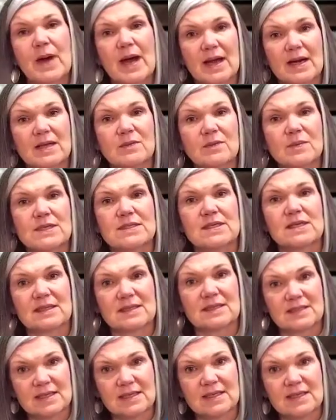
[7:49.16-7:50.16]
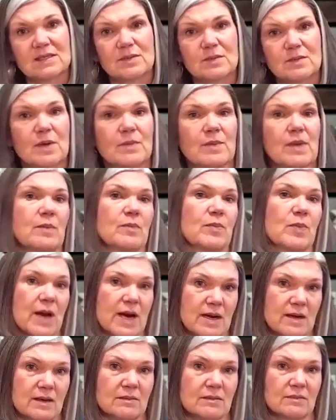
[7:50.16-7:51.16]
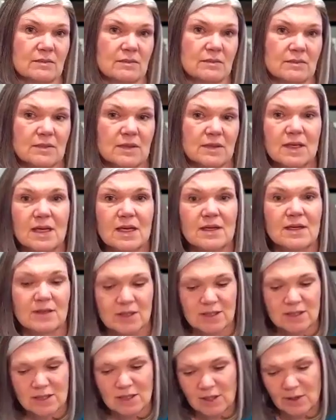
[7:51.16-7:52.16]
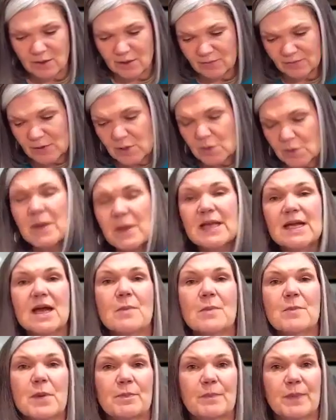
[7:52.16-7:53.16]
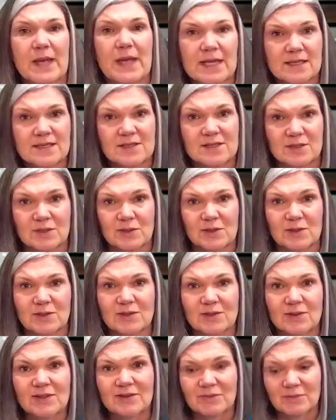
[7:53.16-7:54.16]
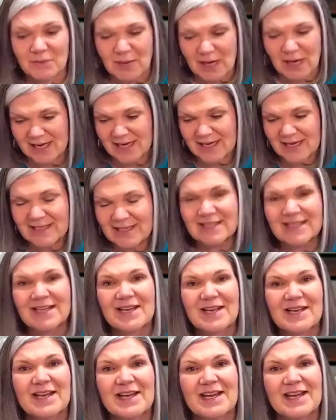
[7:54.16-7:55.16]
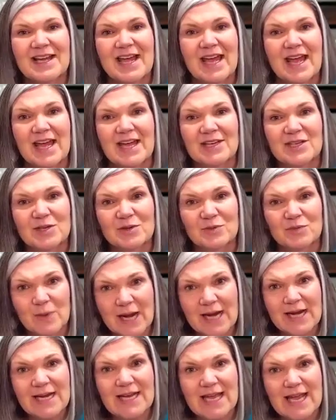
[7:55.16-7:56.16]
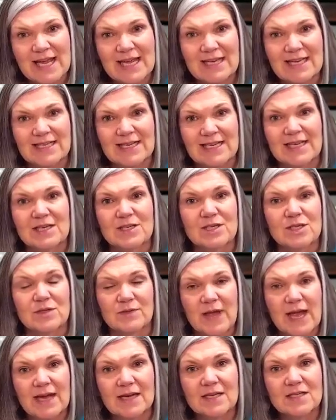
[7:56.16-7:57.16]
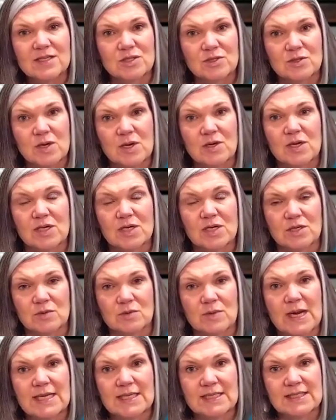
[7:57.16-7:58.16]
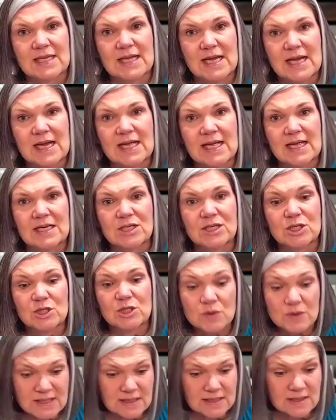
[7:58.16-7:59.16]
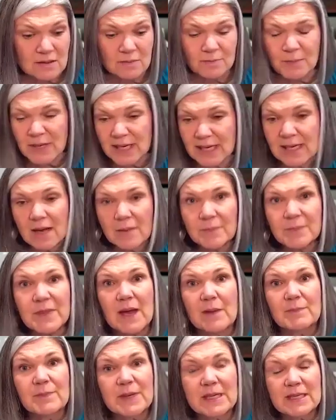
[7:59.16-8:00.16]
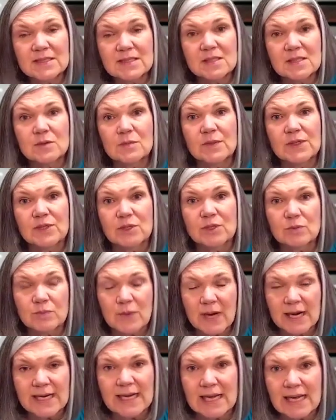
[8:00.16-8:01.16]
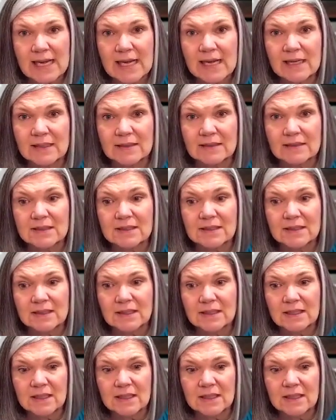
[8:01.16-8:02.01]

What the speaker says: body wasn't listening to what my brain, if you pick up a pencil, right, and you're right-handed and you've had a stroke on your right side, you still pick up that pencil with your right hand.